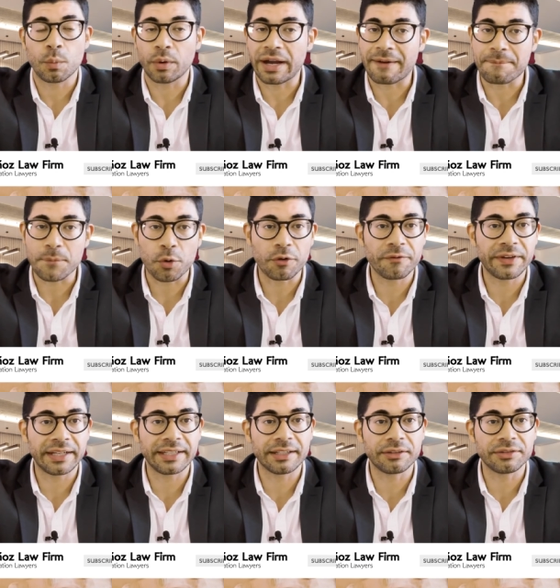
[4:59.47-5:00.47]
We'll have more
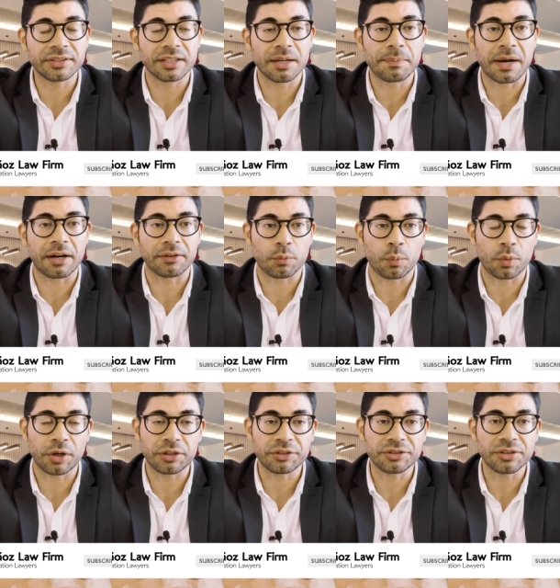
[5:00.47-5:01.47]
videos about
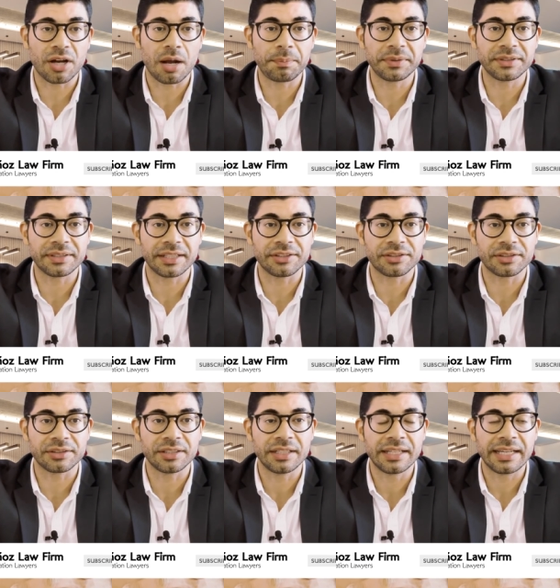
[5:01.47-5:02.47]
workers'
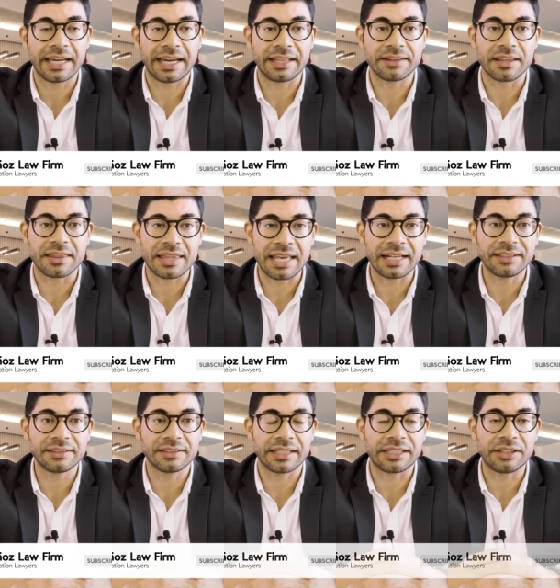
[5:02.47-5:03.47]
compensation and the
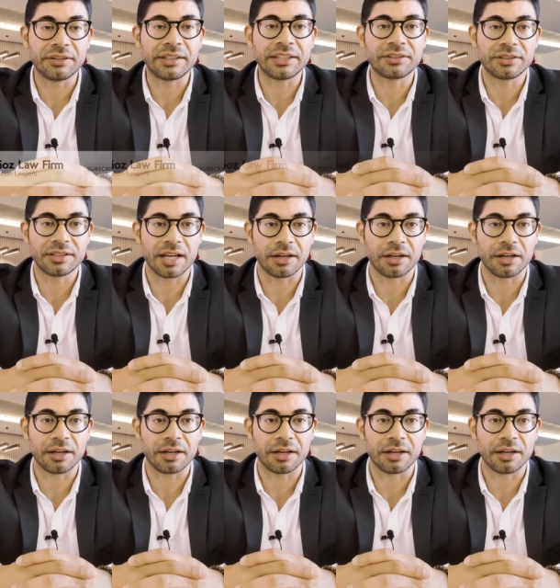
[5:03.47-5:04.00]
things that you need to